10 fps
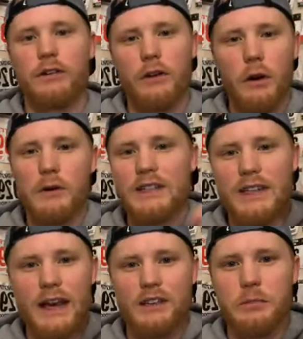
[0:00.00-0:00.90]
You're always
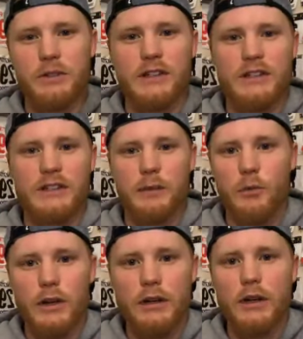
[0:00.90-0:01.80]
an expert to
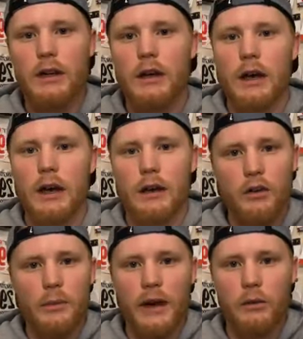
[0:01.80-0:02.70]
someone, uh,
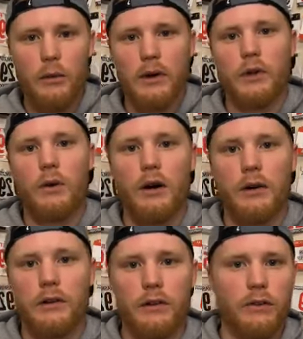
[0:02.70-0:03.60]
no matter where you are
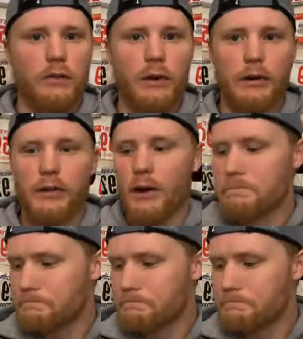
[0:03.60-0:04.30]
in your career. So,